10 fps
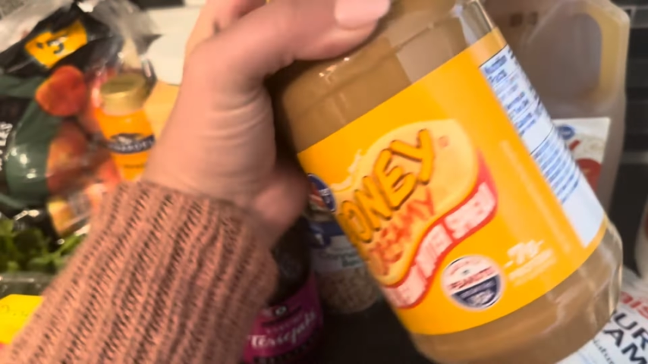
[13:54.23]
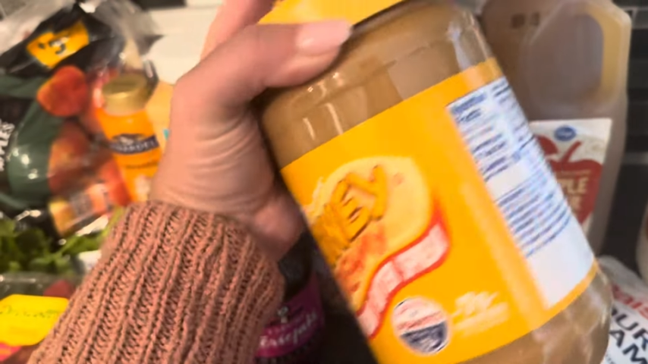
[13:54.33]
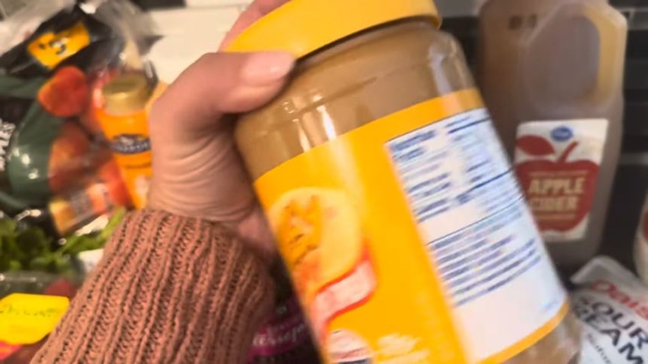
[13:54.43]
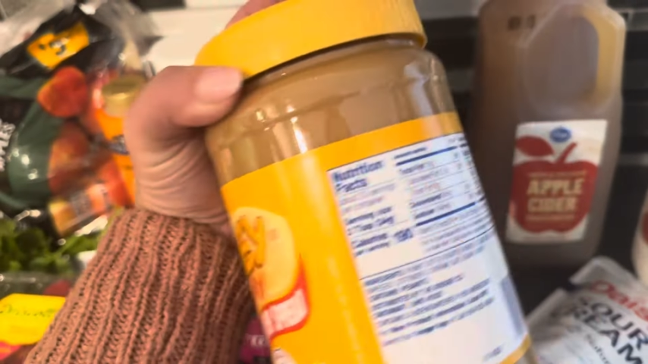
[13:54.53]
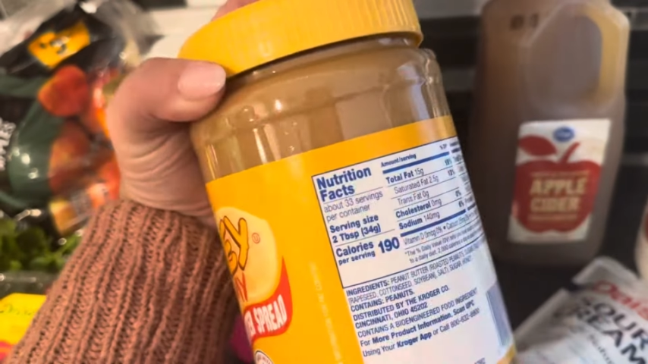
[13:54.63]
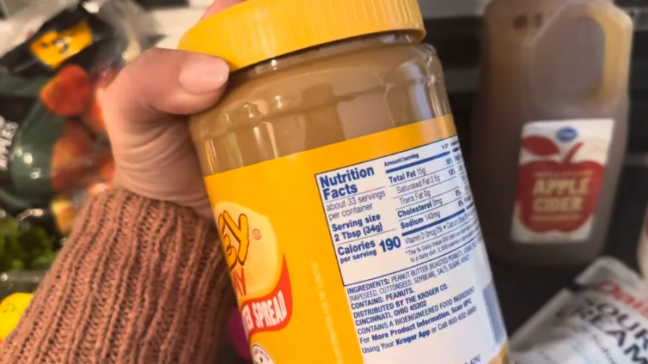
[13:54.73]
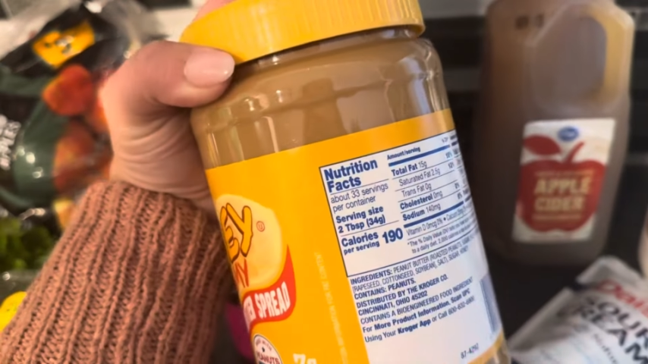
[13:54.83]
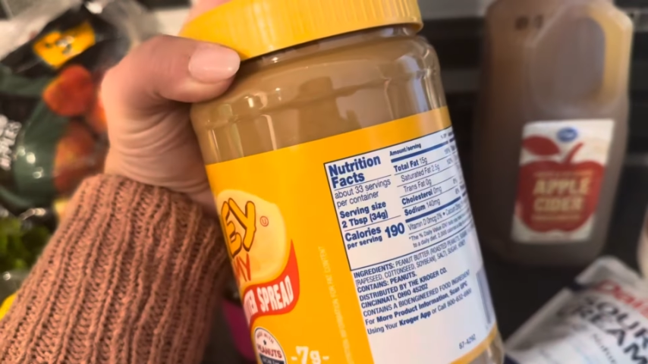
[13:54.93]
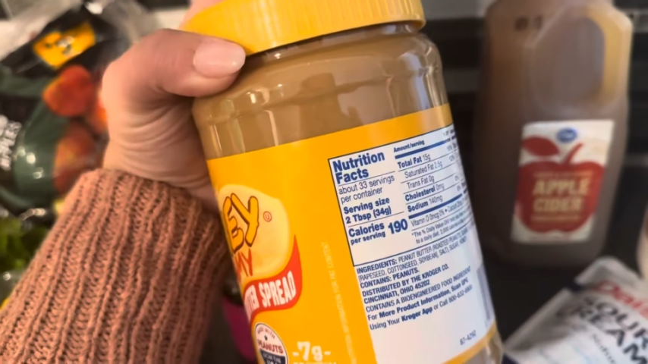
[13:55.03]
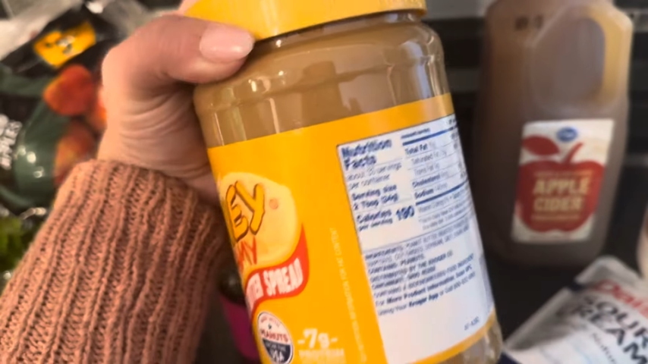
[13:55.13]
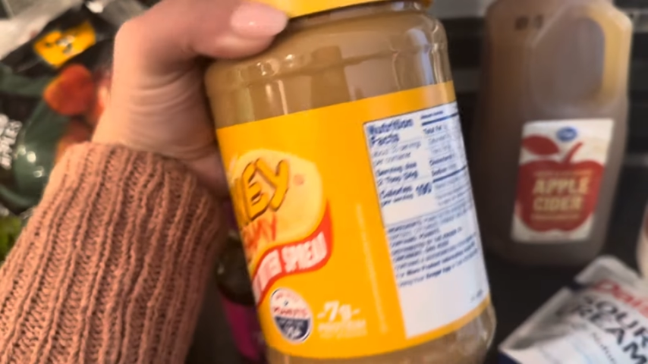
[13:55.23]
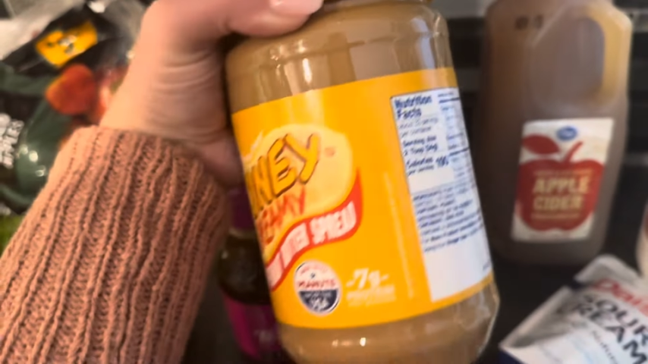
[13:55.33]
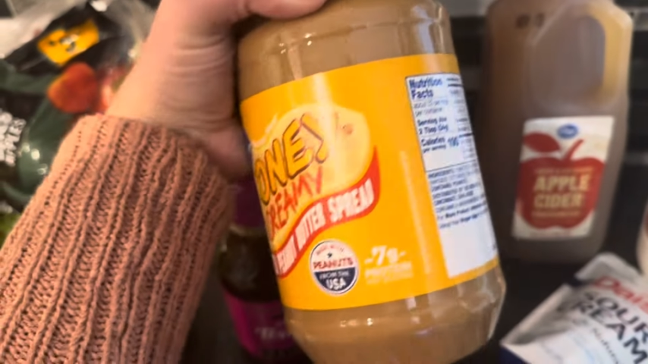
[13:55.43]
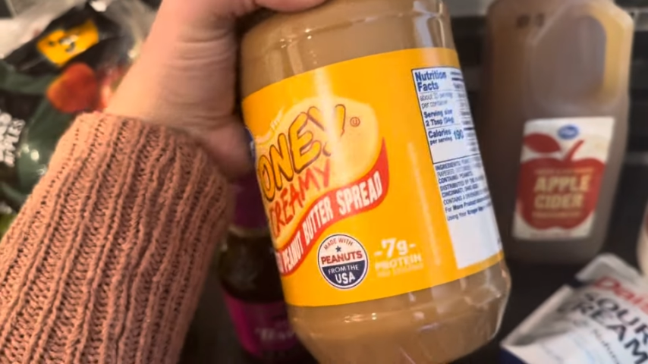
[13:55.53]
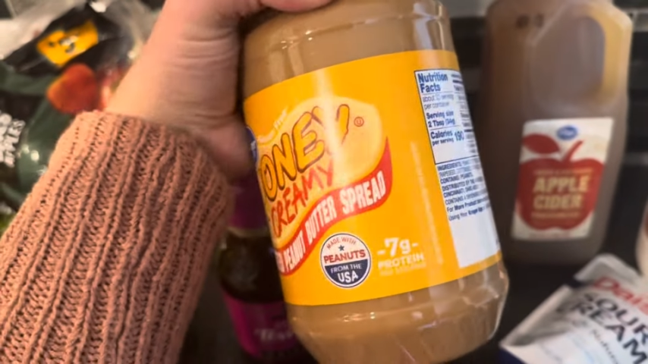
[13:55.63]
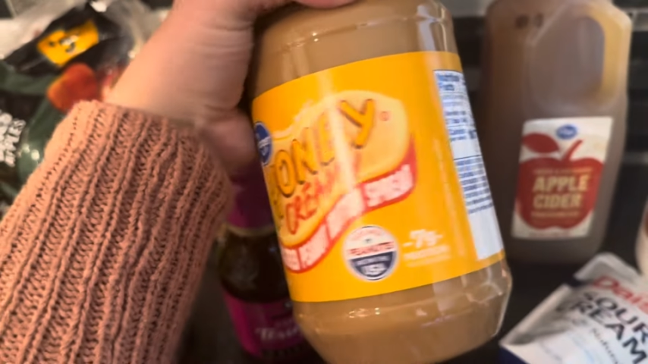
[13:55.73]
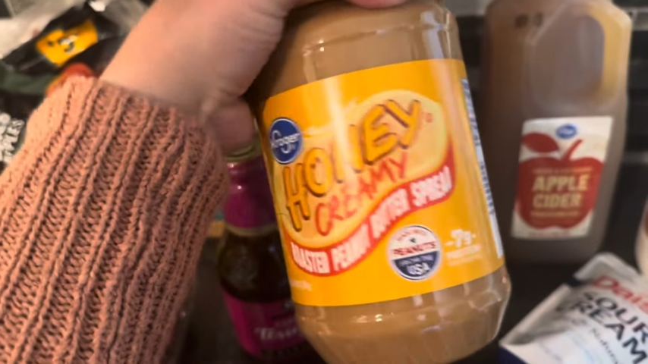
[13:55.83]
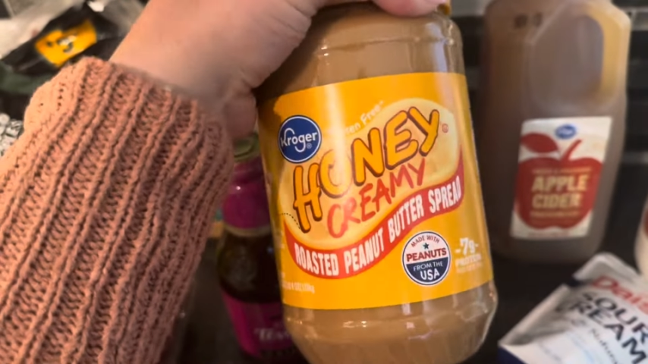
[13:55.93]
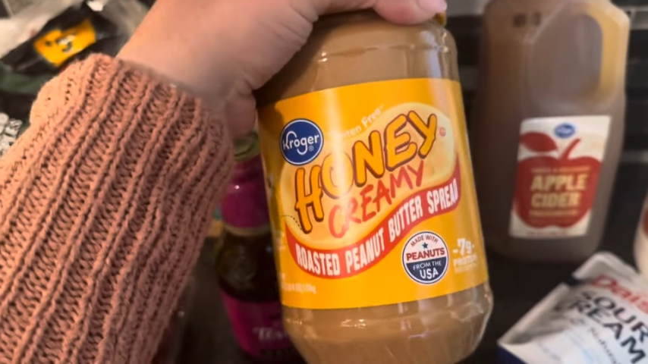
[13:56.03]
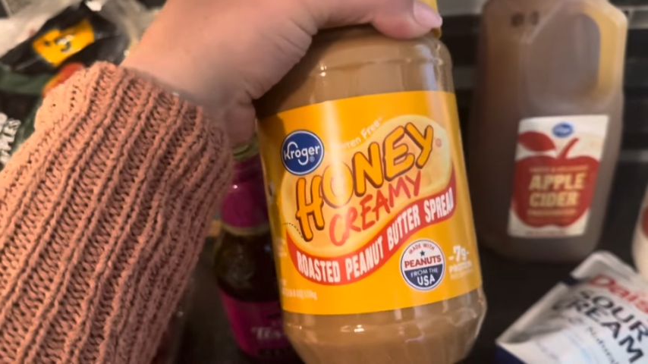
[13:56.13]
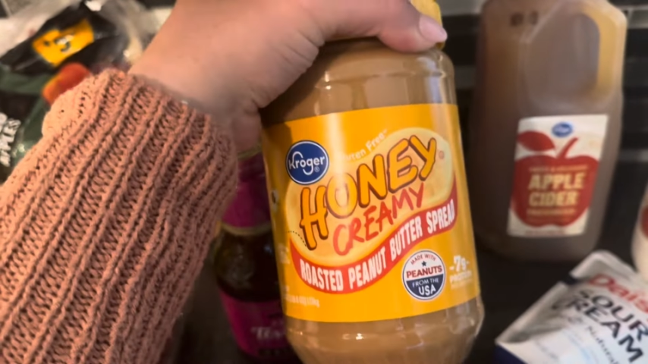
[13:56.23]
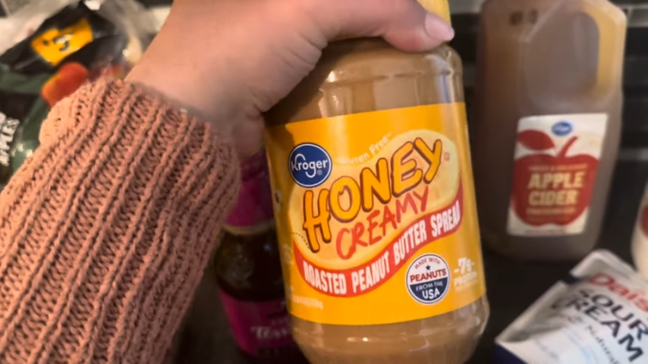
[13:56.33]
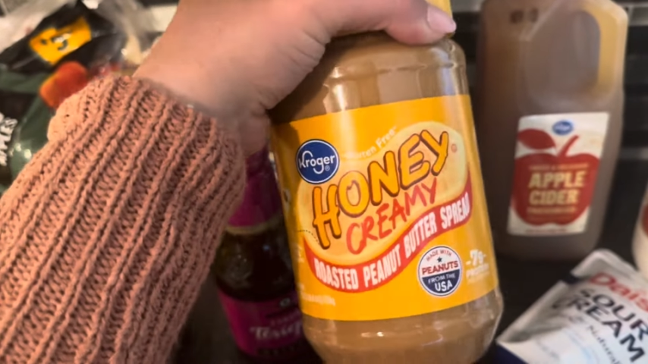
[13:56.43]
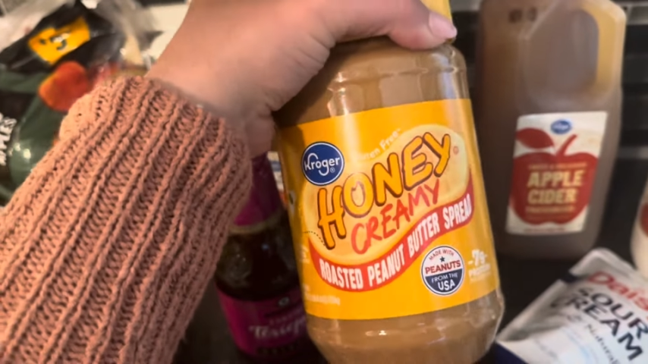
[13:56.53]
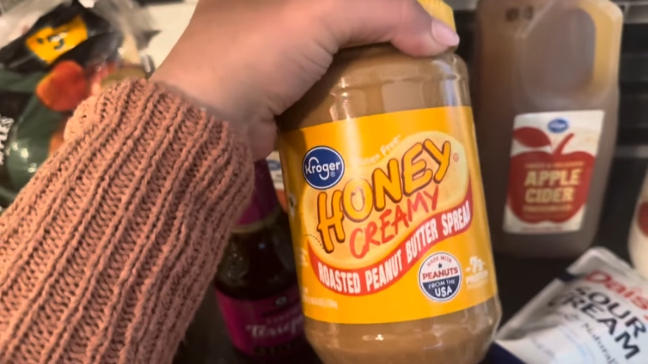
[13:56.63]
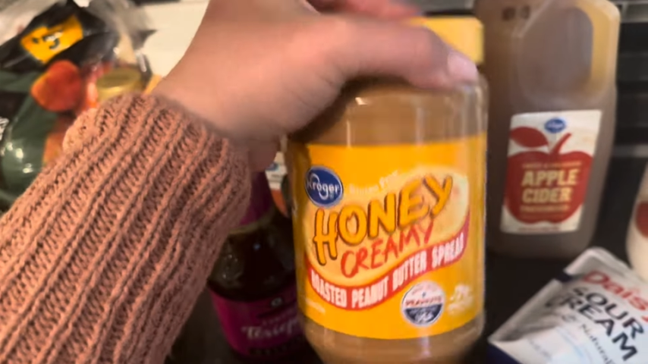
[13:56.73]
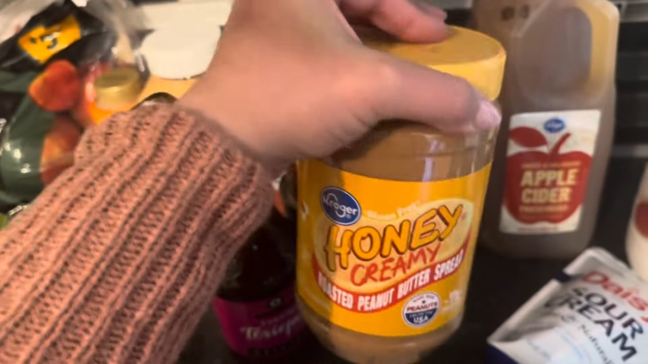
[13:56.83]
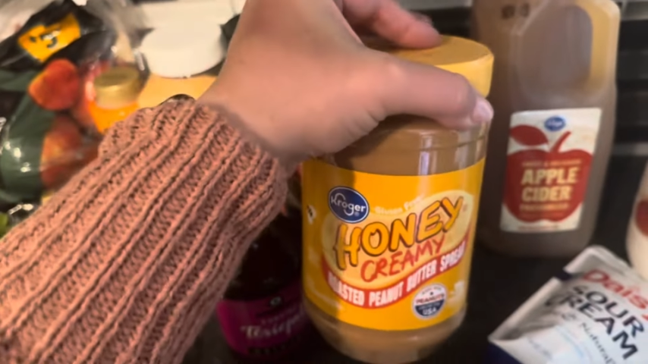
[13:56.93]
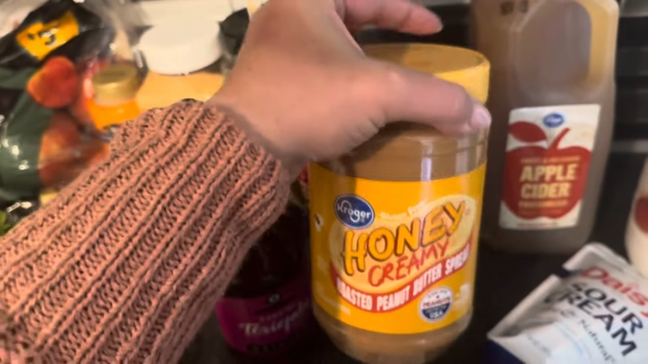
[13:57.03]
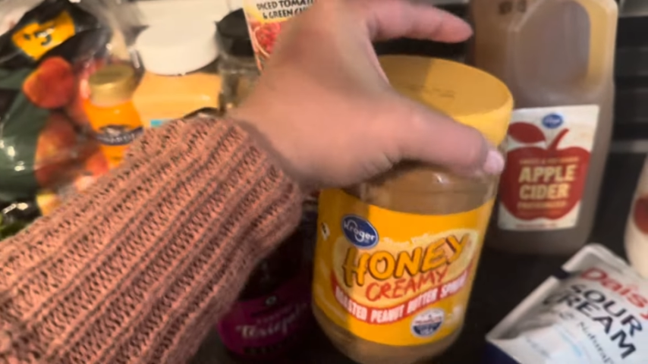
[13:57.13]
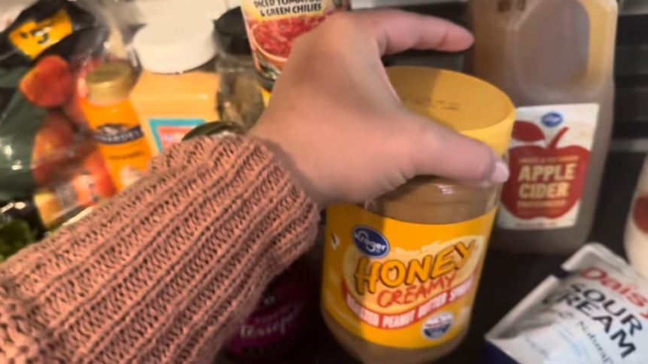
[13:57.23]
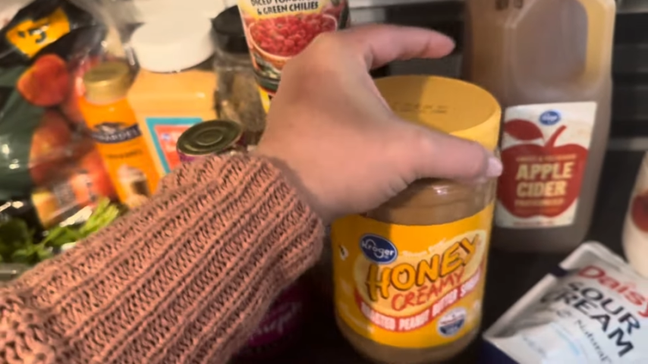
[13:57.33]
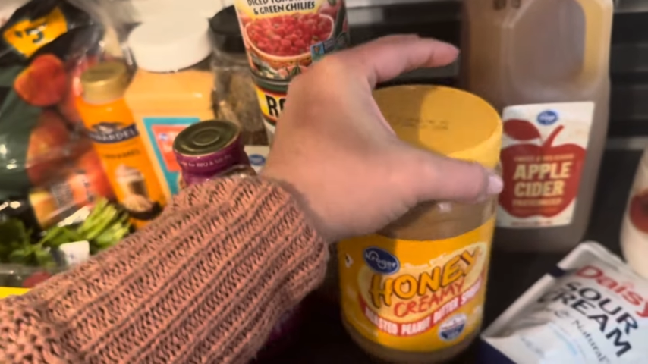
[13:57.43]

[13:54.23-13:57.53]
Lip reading: [unreadable: no face in view]